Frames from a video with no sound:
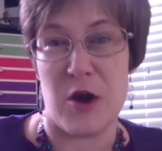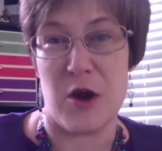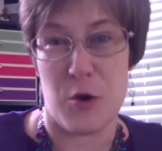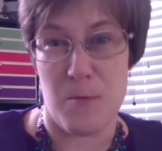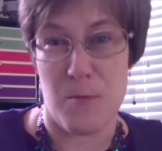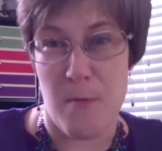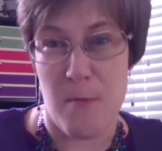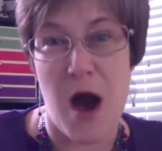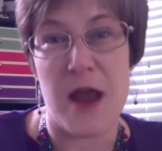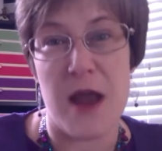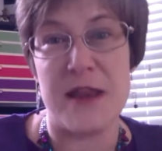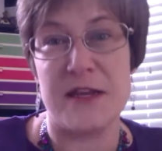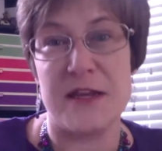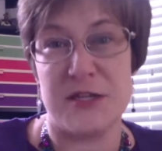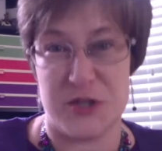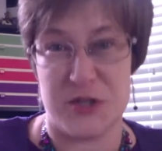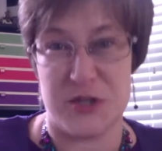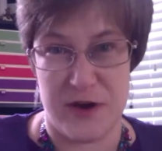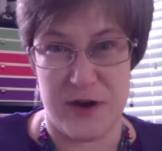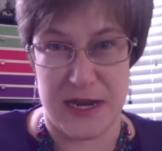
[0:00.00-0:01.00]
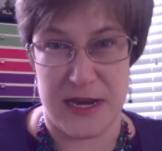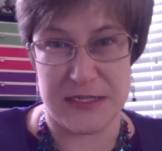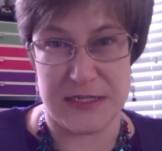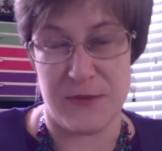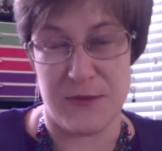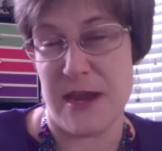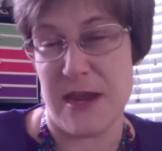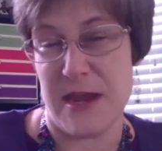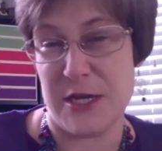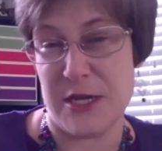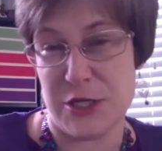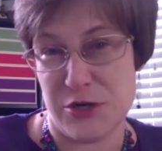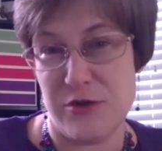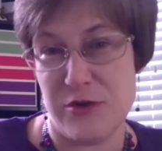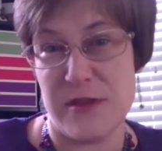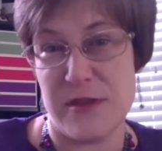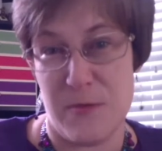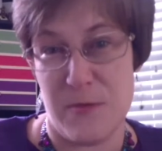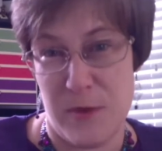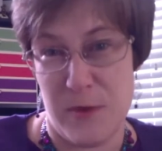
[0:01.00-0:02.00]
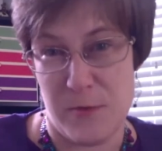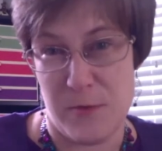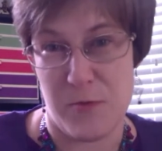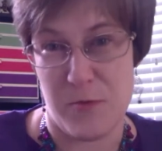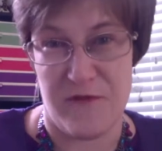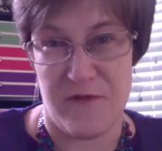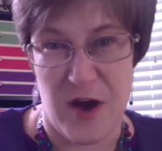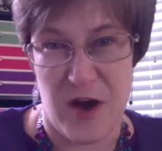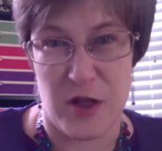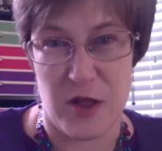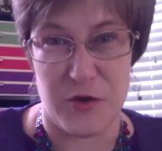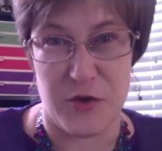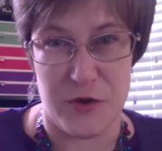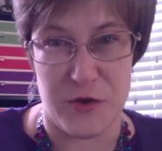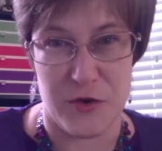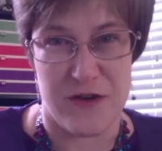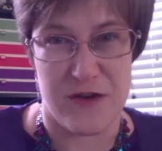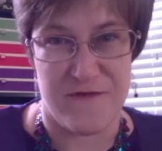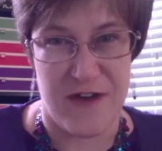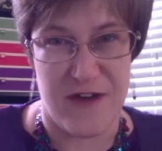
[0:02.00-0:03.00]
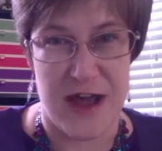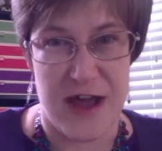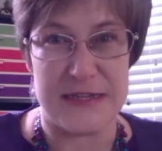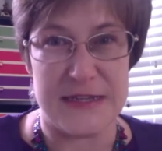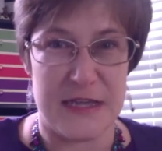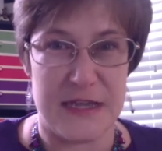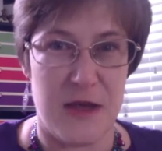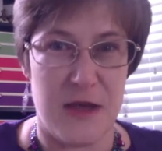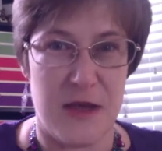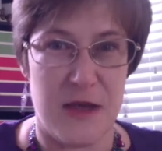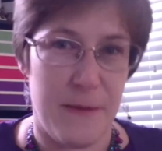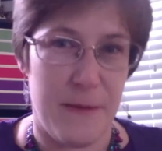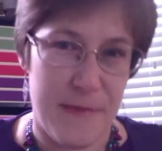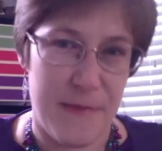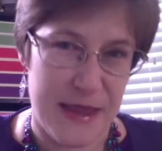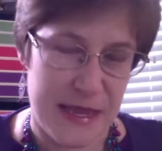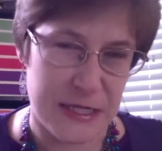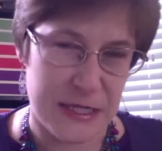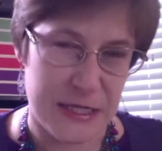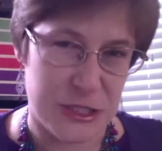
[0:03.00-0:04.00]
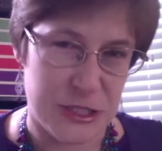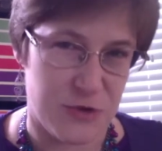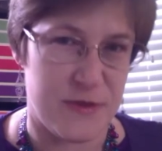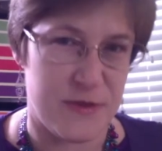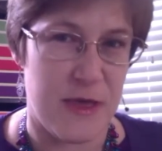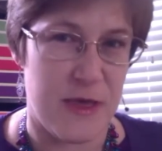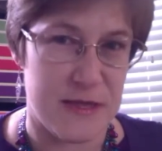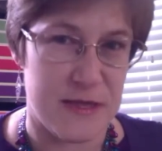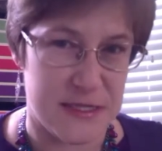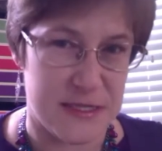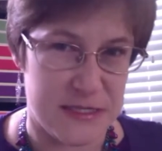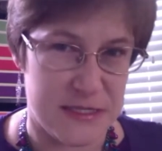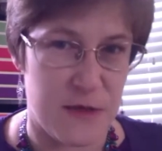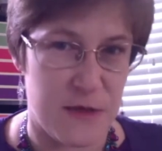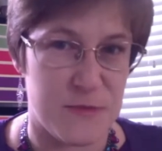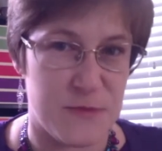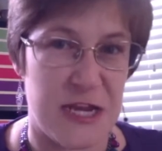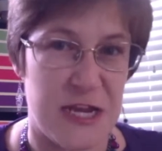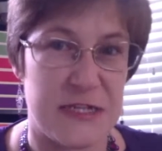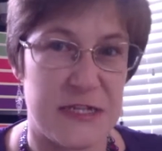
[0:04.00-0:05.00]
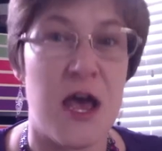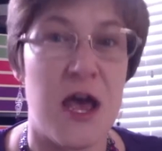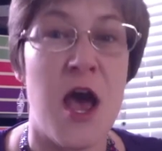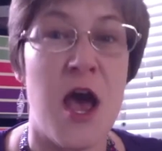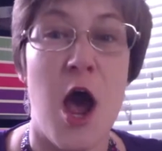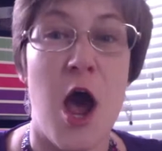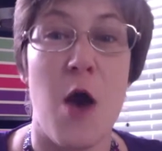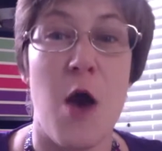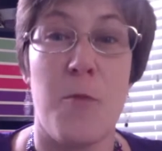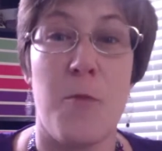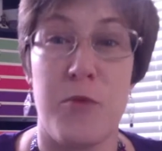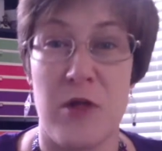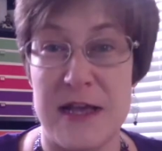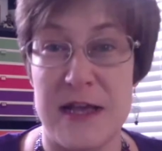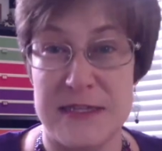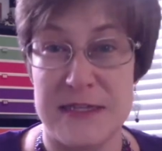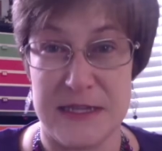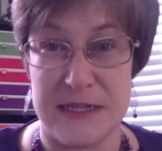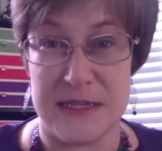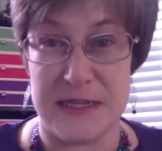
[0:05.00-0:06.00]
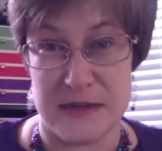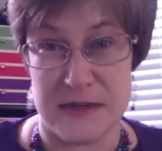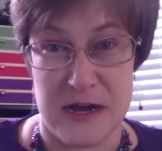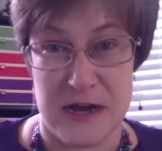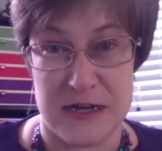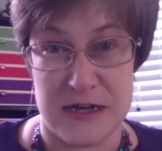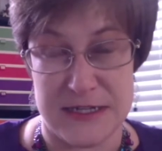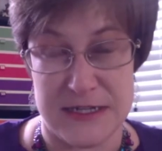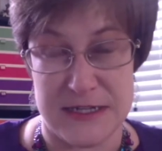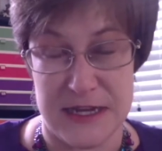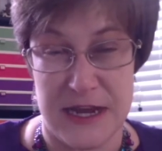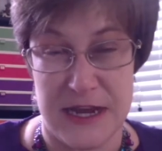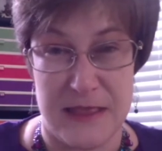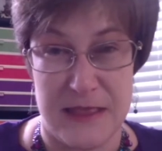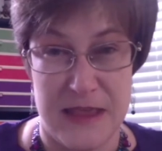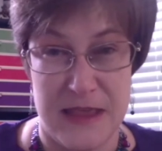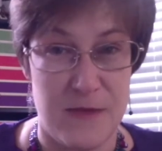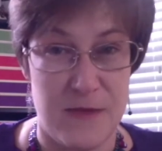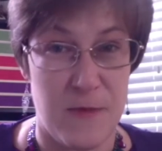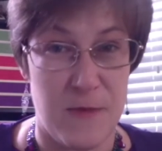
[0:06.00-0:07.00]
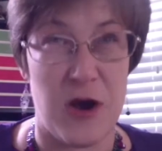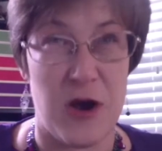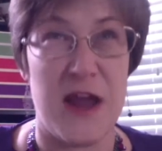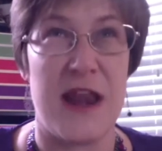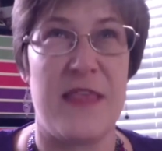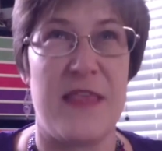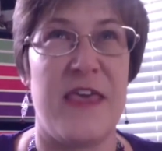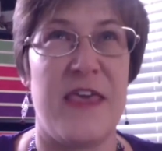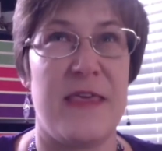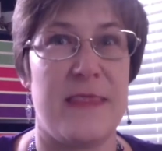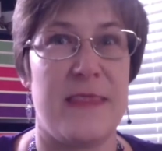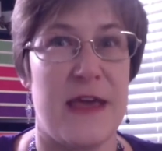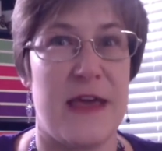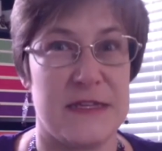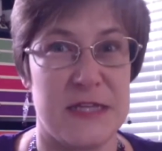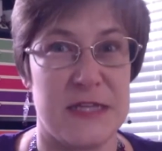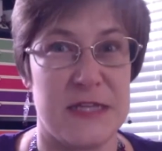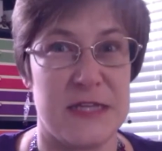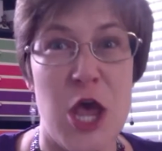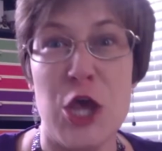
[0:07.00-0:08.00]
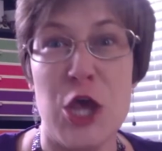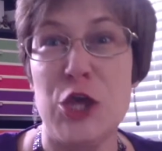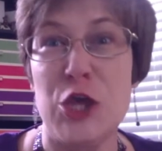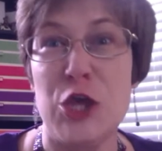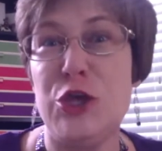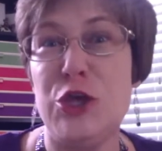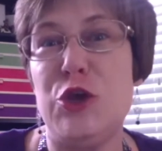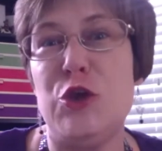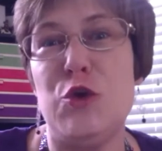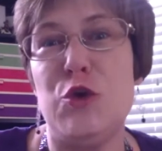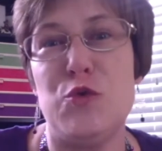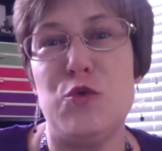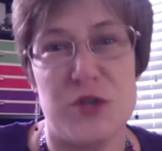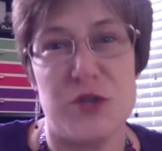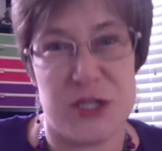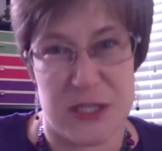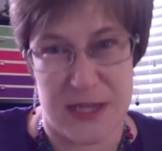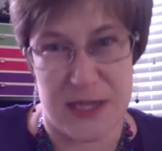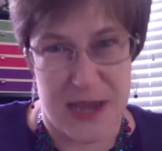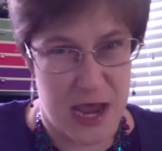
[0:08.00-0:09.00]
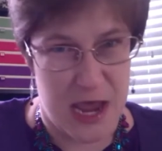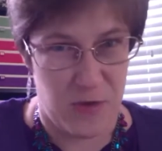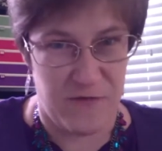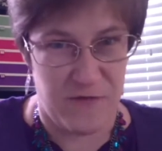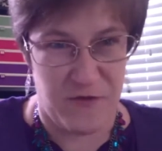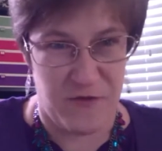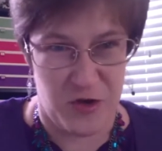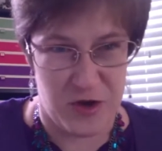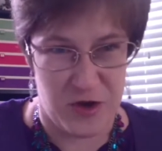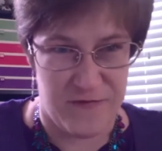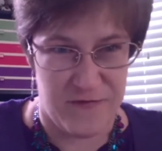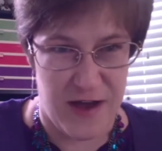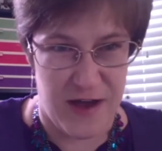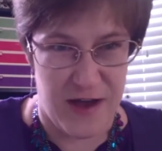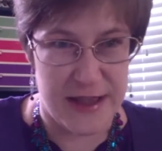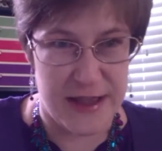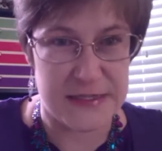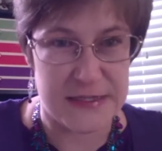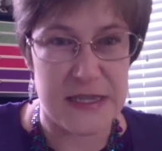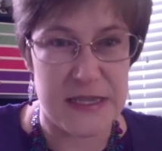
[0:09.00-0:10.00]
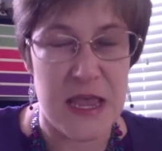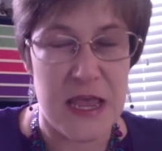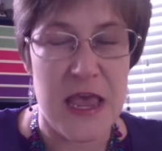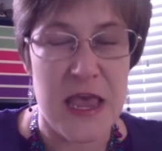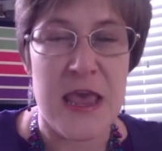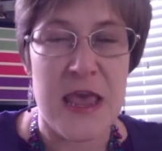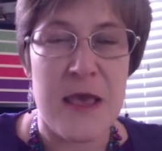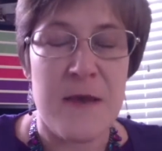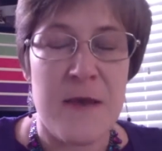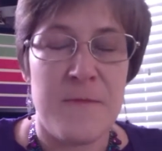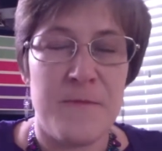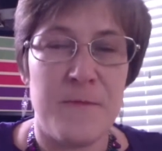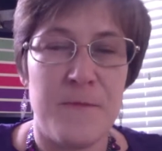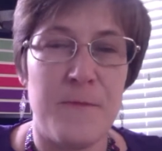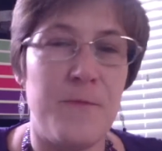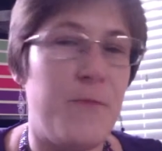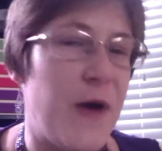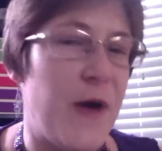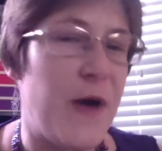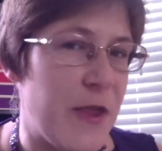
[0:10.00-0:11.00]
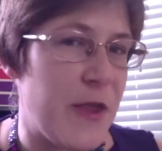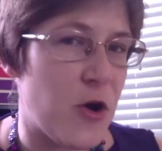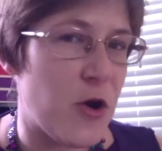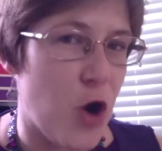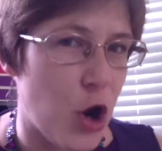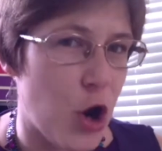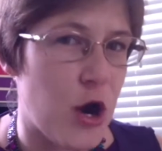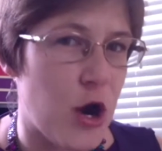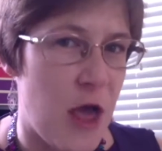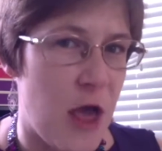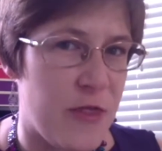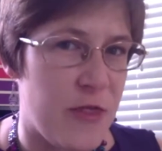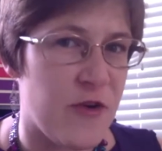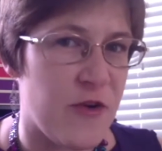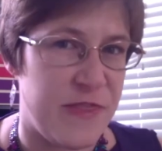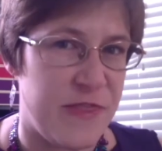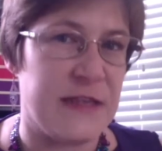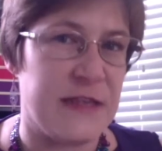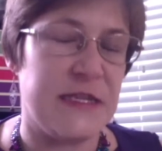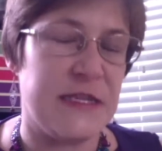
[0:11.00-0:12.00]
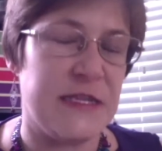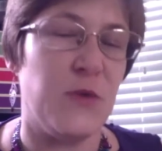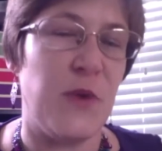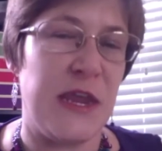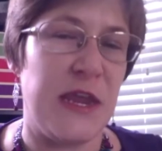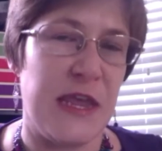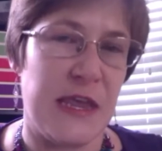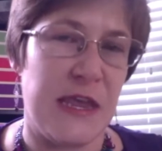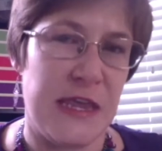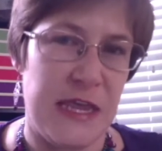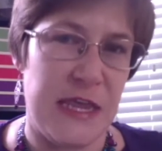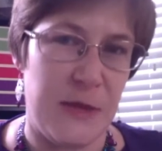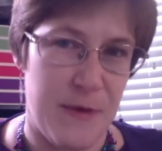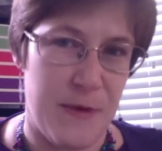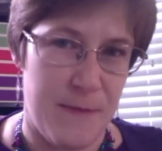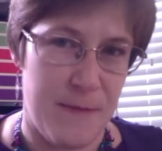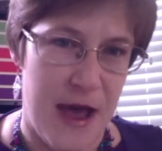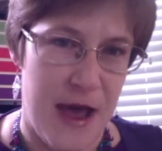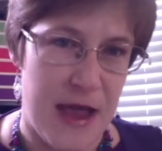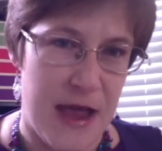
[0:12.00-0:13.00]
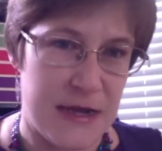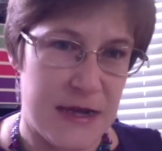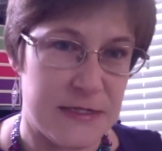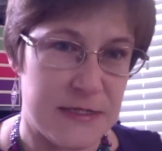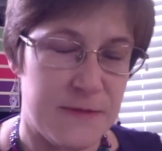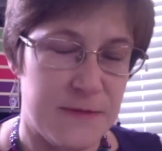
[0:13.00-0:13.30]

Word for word: monitoring to make sure that people follow your advice about making sure that the subject applies to the content in the email. And I think that is hugely helpful advice. But there are other things that we can keep in mind.